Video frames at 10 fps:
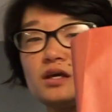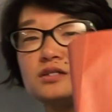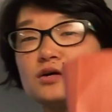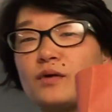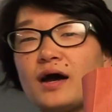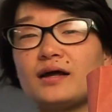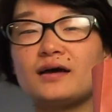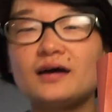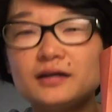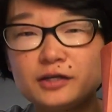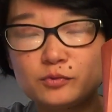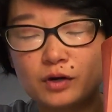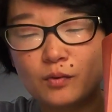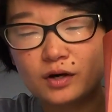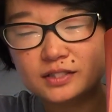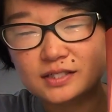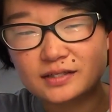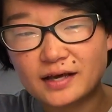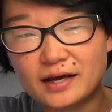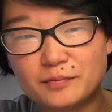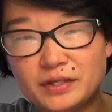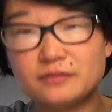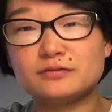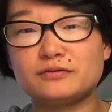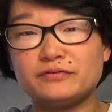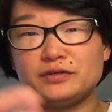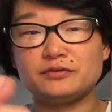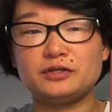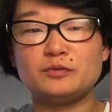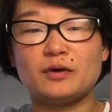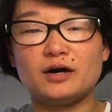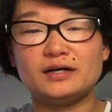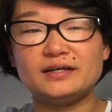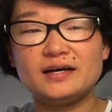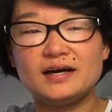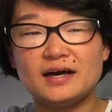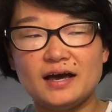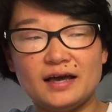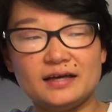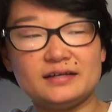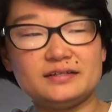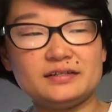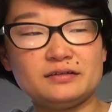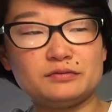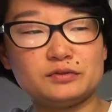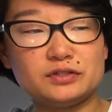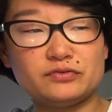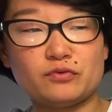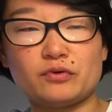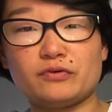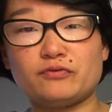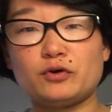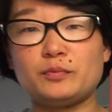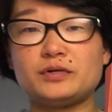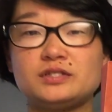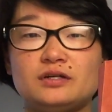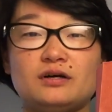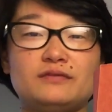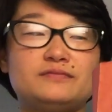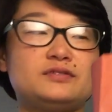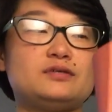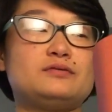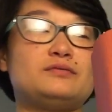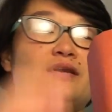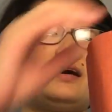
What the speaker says: So I got a coupon. When I walked in, they had a peel and reveal coupon, and it was for 40% off. So